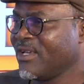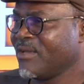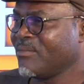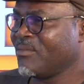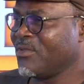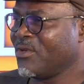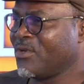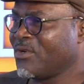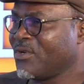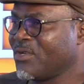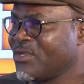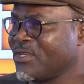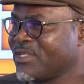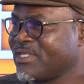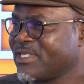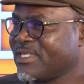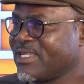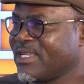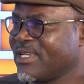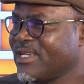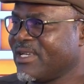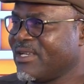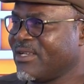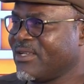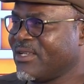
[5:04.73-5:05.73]
because
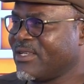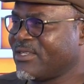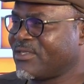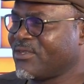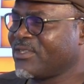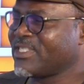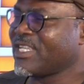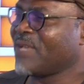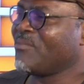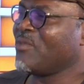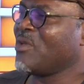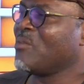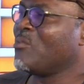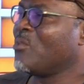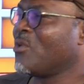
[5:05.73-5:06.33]
stories are being